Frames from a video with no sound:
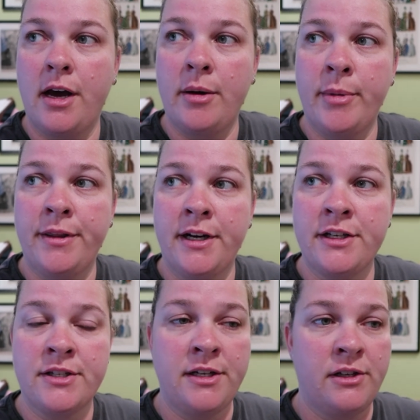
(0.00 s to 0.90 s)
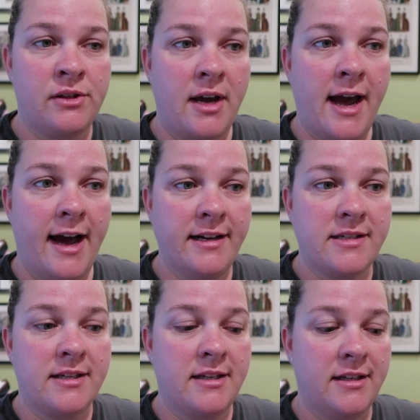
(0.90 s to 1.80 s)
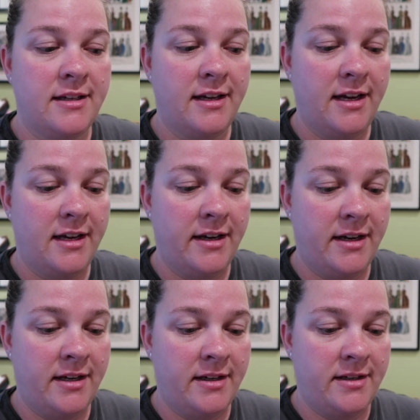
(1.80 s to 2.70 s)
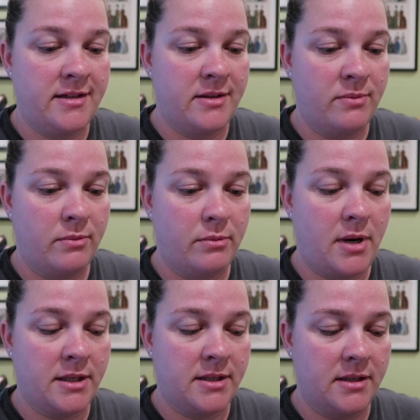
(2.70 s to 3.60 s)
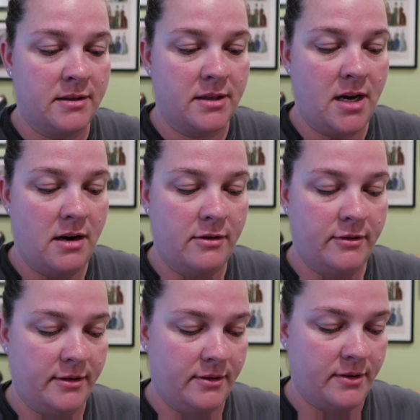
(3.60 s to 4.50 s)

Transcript: Um, and then I just need to do the hat, and Watson is a go,